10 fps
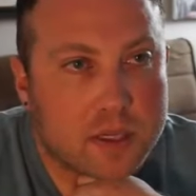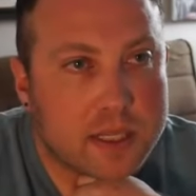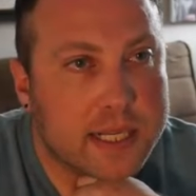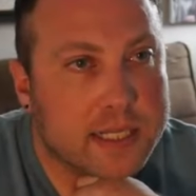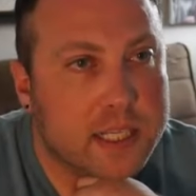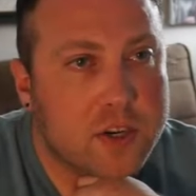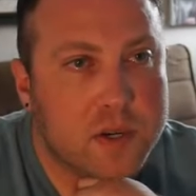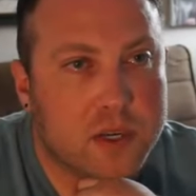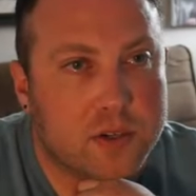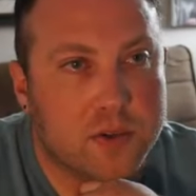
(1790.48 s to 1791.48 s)

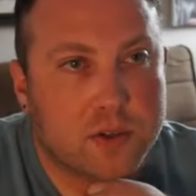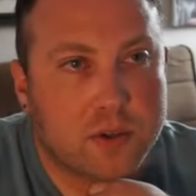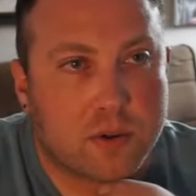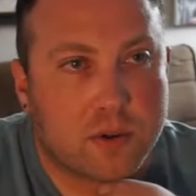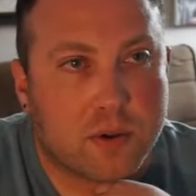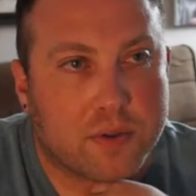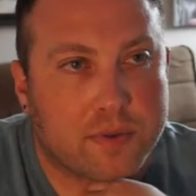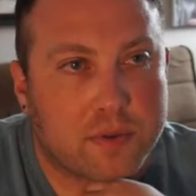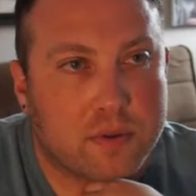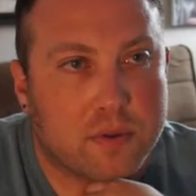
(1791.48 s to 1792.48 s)
Continuing to scroll
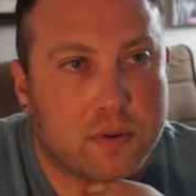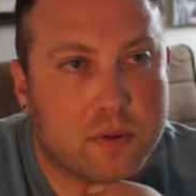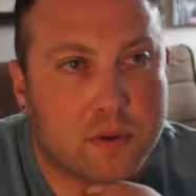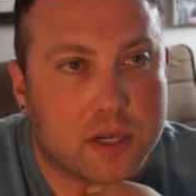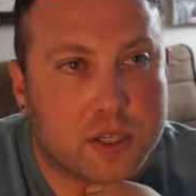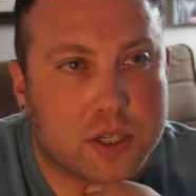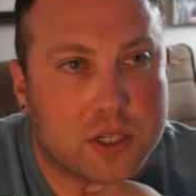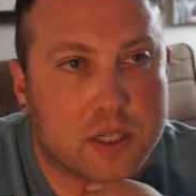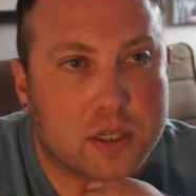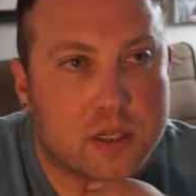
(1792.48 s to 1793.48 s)
through the
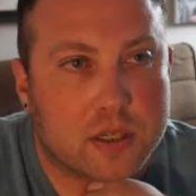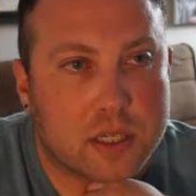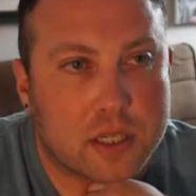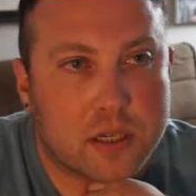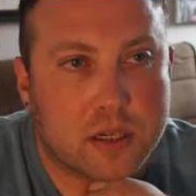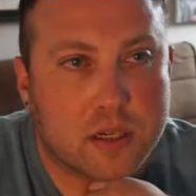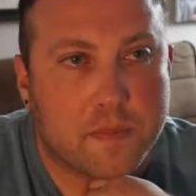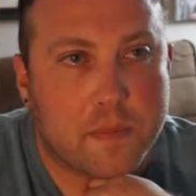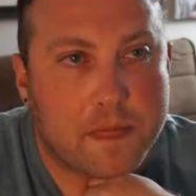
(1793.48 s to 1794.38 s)
questions here.